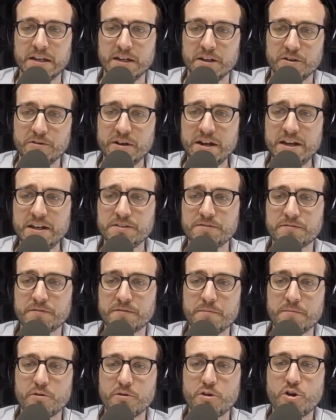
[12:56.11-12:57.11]
Greetings
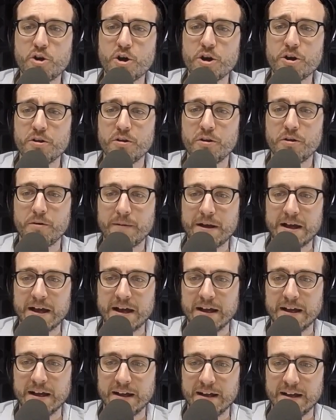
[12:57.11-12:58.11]
from Córdoba,